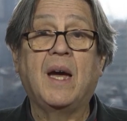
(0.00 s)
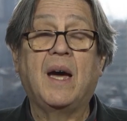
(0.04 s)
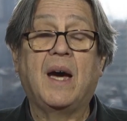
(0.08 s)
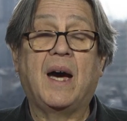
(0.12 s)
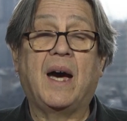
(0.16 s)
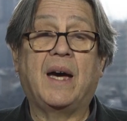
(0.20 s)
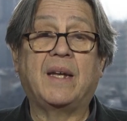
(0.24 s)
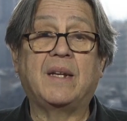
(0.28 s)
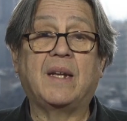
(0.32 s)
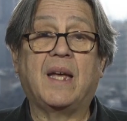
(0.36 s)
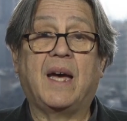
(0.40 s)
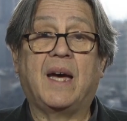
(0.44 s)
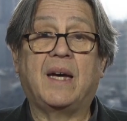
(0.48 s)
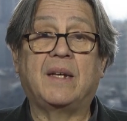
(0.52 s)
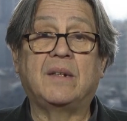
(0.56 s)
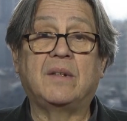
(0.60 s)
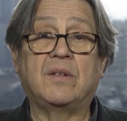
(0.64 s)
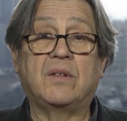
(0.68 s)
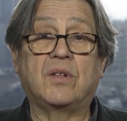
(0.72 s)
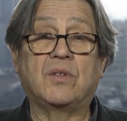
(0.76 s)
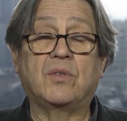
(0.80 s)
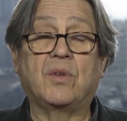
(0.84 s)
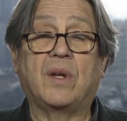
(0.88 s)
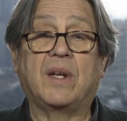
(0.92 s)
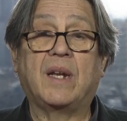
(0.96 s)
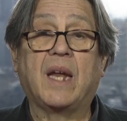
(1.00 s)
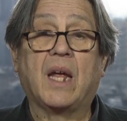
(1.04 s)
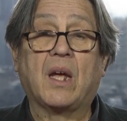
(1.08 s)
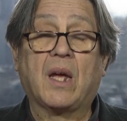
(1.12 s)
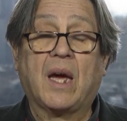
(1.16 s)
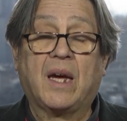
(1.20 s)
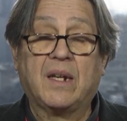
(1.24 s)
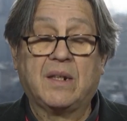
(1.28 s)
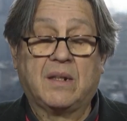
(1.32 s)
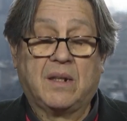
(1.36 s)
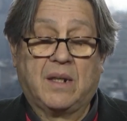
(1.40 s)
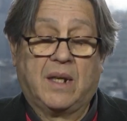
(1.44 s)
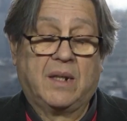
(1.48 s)

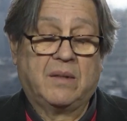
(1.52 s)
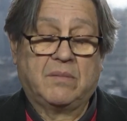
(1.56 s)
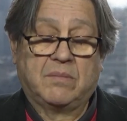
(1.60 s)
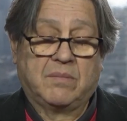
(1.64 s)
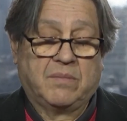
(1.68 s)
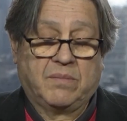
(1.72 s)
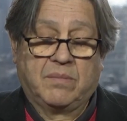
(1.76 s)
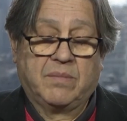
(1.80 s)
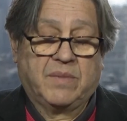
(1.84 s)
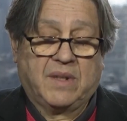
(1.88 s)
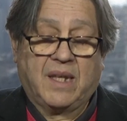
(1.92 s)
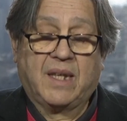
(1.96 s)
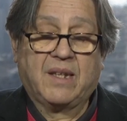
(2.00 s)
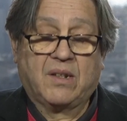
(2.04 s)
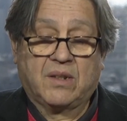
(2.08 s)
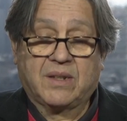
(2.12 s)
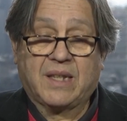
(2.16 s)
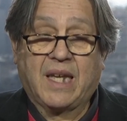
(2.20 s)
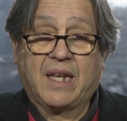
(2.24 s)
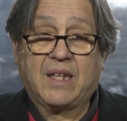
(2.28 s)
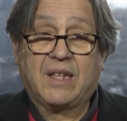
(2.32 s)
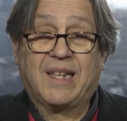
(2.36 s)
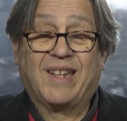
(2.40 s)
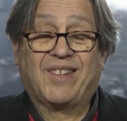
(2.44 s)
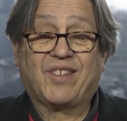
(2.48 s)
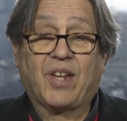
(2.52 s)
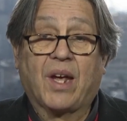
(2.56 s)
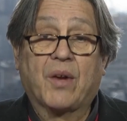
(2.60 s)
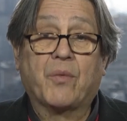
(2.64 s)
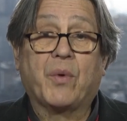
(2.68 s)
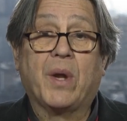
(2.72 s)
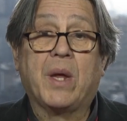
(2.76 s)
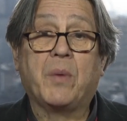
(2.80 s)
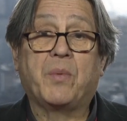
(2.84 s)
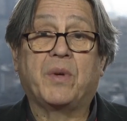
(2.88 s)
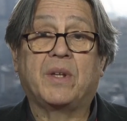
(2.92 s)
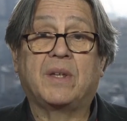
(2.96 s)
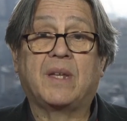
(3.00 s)
and they
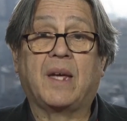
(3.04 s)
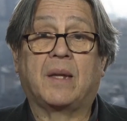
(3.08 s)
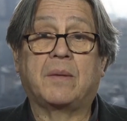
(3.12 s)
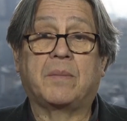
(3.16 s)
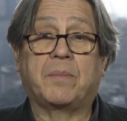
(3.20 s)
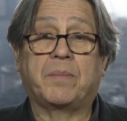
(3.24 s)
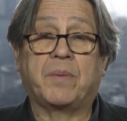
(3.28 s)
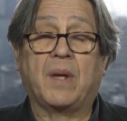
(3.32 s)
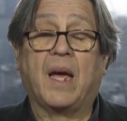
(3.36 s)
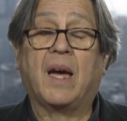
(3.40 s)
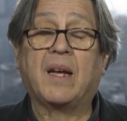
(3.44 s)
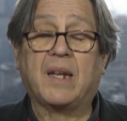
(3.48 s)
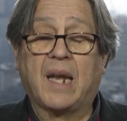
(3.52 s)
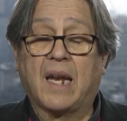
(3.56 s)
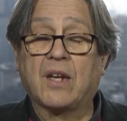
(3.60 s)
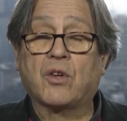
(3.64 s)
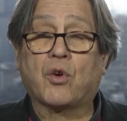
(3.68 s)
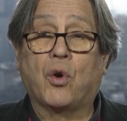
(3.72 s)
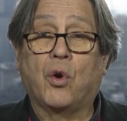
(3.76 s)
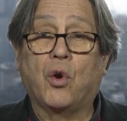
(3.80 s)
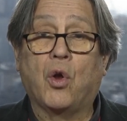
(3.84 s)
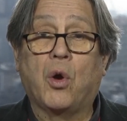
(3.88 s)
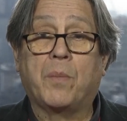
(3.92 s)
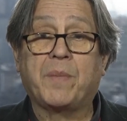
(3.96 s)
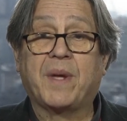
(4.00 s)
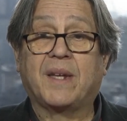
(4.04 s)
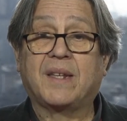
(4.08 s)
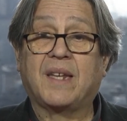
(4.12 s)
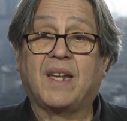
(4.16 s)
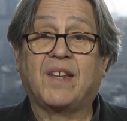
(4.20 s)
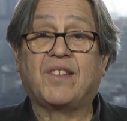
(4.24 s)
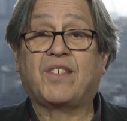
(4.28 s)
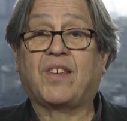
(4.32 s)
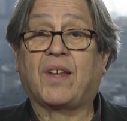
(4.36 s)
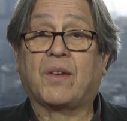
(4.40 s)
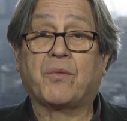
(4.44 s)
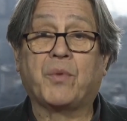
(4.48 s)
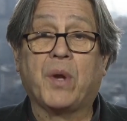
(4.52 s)
disagree with that, and Colombia, they
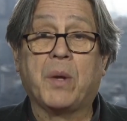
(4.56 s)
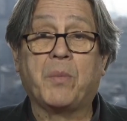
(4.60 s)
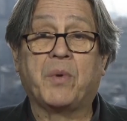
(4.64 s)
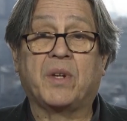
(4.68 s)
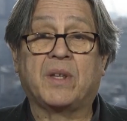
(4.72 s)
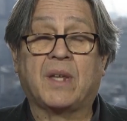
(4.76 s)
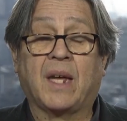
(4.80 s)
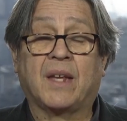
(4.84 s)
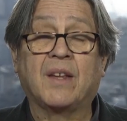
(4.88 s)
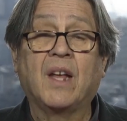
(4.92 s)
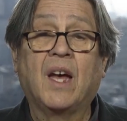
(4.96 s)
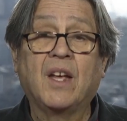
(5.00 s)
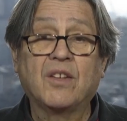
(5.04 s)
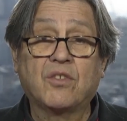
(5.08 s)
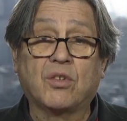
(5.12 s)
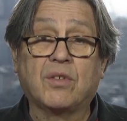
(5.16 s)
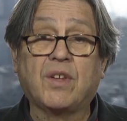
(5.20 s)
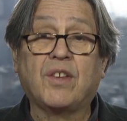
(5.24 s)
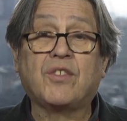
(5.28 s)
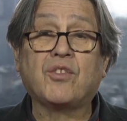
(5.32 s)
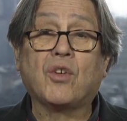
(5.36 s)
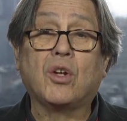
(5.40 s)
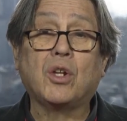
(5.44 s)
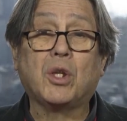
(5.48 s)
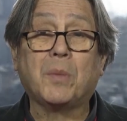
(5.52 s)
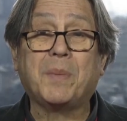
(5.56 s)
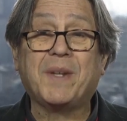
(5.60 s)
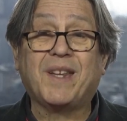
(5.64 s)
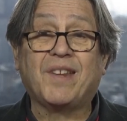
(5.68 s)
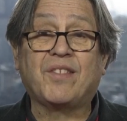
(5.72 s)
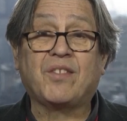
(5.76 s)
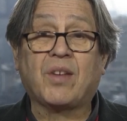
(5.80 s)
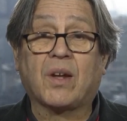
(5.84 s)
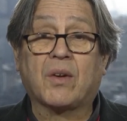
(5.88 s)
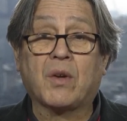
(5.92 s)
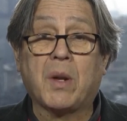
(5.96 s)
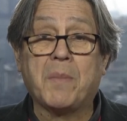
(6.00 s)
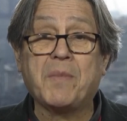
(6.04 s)
disagree with that. So there's going to be
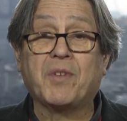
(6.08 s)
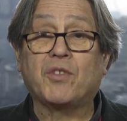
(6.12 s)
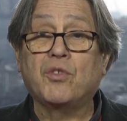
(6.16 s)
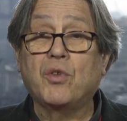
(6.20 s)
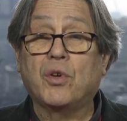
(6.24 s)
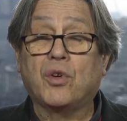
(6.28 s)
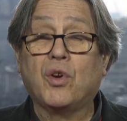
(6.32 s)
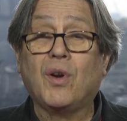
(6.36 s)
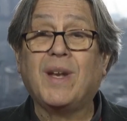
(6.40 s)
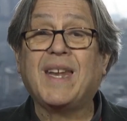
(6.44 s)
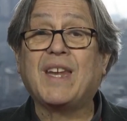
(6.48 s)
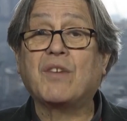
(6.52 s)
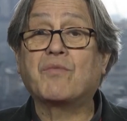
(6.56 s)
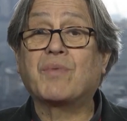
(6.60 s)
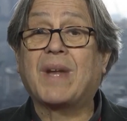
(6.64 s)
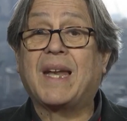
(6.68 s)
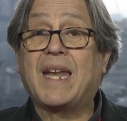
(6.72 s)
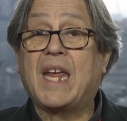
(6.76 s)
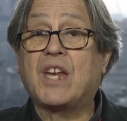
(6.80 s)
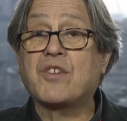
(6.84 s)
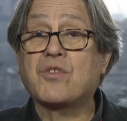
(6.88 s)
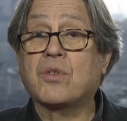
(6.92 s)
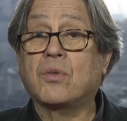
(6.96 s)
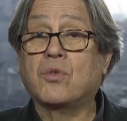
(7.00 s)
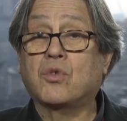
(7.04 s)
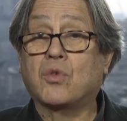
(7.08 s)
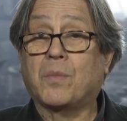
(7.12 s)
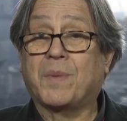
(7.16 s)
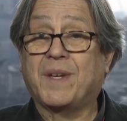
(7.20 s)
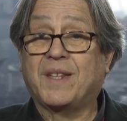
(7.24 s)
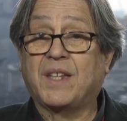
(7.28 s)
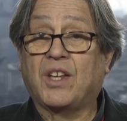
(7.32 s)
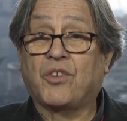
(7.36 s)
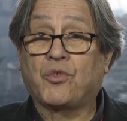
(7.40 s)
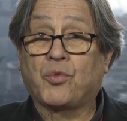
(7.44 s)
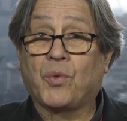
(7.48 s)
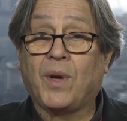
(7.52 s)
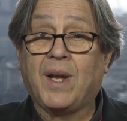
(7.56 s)
disagreements not only in relation to
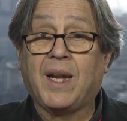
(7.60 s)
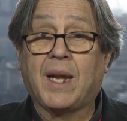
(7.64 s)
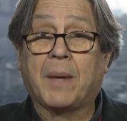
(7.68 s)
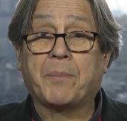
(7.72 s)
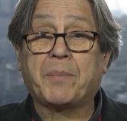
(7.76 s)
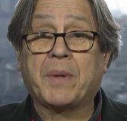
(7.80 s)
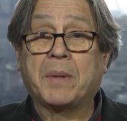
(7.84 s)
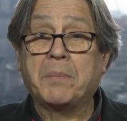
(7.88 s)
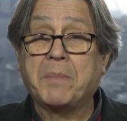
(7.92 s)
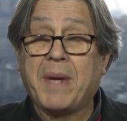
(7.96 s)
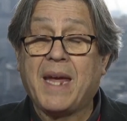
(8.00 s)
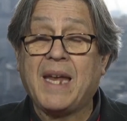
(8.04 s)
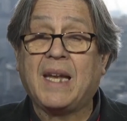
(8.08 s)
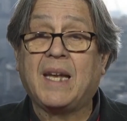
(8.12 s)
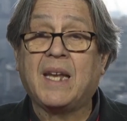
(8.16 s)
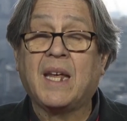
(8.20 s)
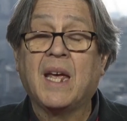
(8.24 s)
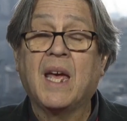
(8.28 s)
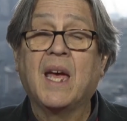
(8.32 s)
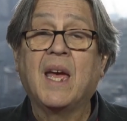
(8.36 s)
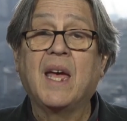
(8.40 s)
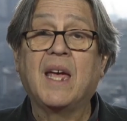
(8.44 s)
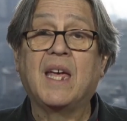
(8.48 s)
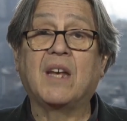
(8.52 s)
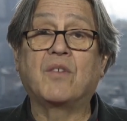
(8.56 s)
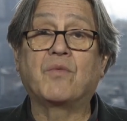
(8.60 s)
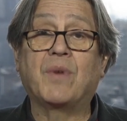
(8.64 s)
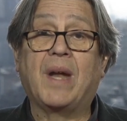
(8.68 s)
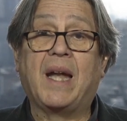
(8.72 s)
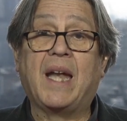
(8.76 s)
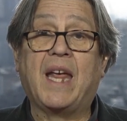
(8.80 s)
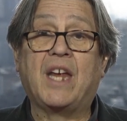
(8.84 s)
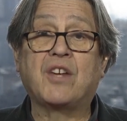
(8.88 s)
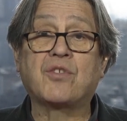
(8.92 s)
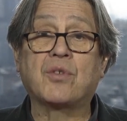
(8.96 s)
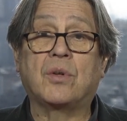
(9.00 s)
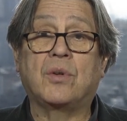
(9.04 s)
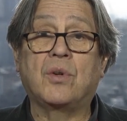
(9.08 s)
Venezuela, but mainly in
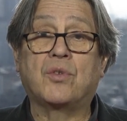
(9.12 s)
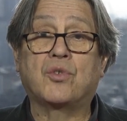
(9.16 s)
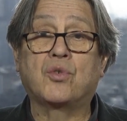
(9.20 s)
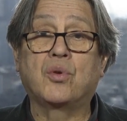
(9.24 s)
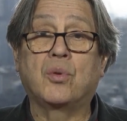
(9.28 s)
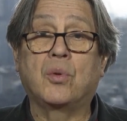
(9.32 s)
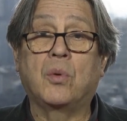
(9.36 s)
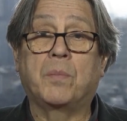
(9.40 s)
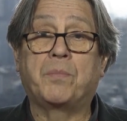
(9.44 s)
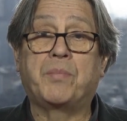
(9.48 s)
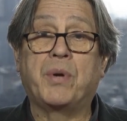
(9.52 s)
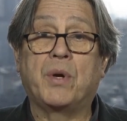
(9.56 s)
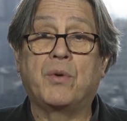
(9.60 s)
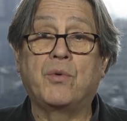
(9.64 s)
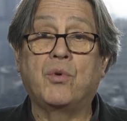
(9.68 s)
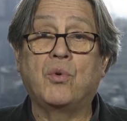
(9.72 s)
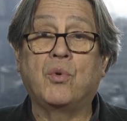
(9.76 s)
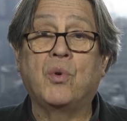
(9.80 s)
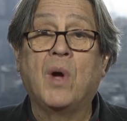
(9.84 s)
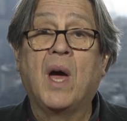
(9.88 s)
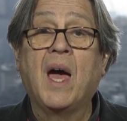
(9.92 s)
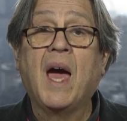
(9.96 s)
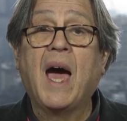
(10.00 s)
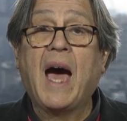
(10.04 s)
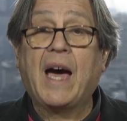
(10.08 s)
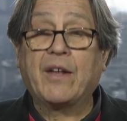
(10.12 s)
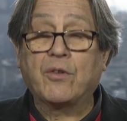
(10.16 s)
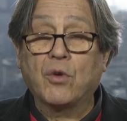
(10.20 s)
relation to Peru. And